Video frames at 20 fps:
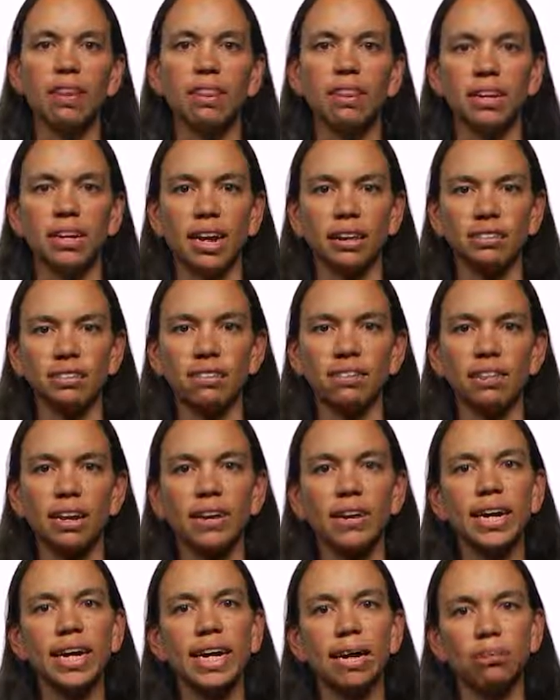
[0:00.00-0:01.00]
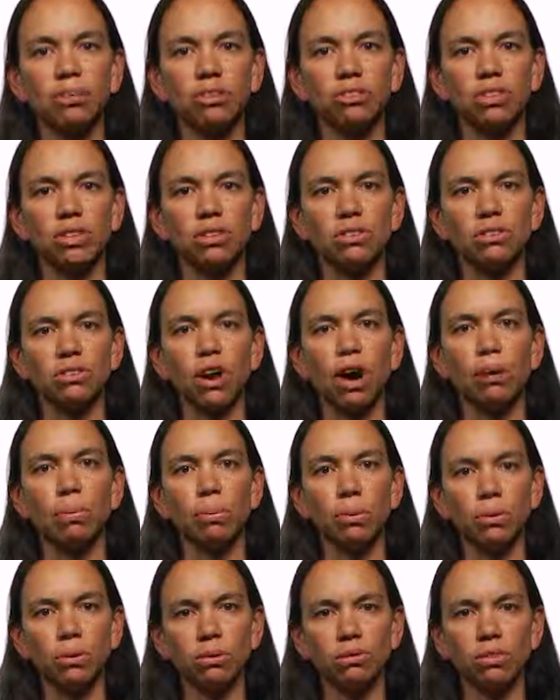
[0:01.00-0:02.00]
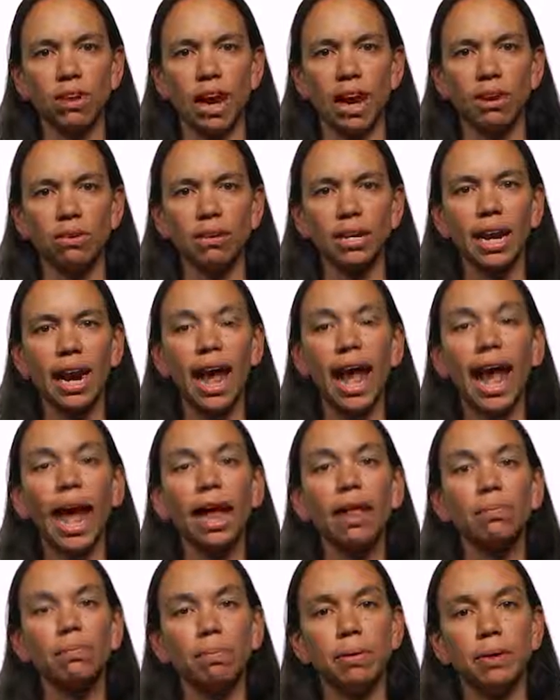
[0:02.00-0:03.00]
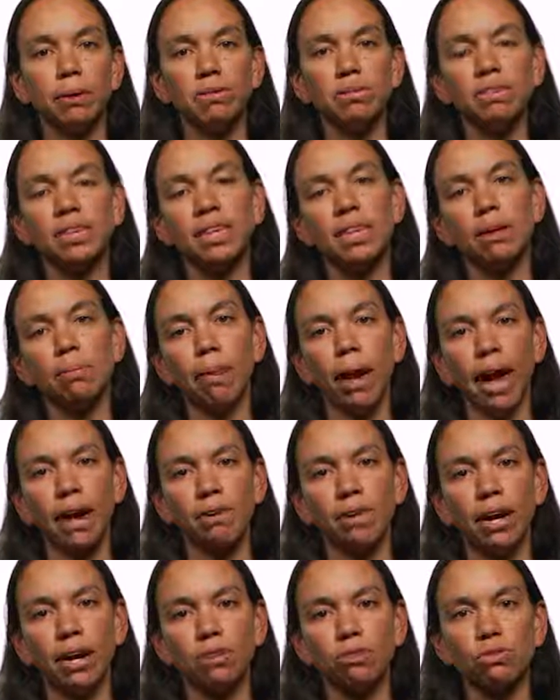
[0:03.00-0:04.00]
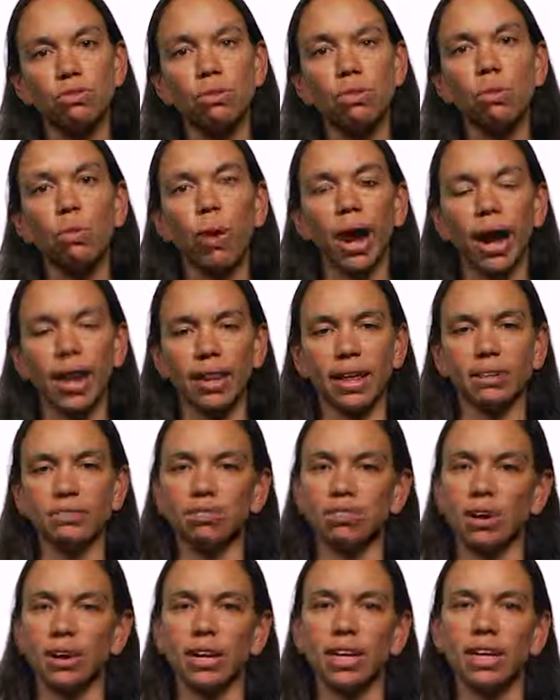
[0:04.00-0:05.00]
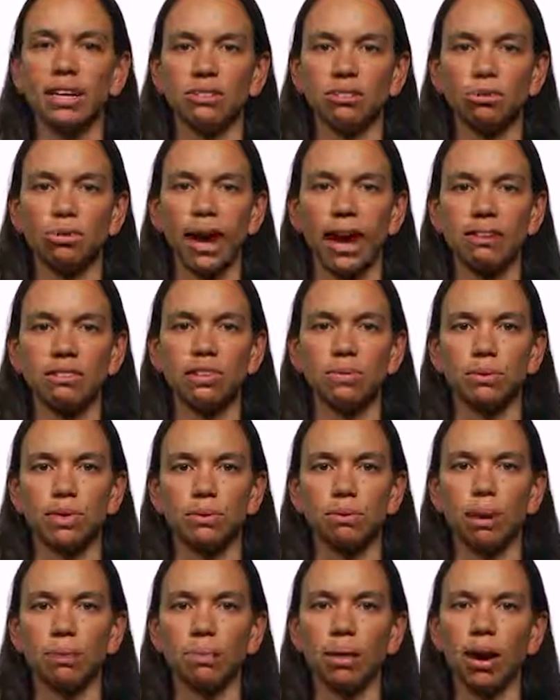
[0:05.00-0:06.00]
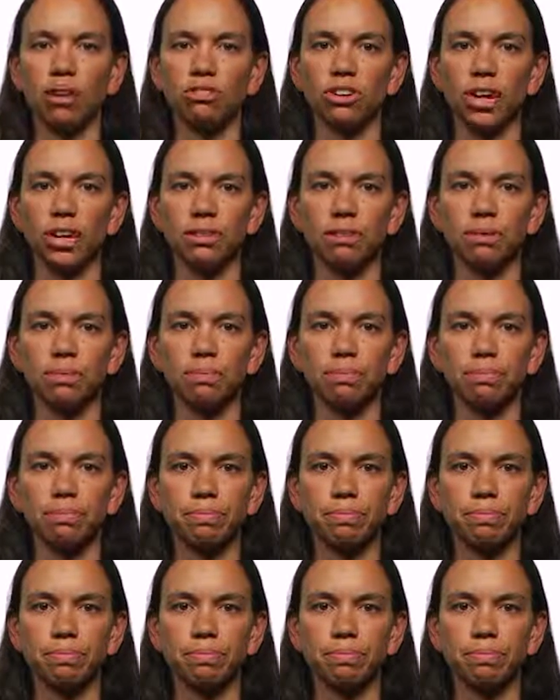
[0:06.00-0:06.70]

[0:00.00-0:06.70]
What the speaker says: The necessary images are pulled down and built in the background while I start interacting with my project.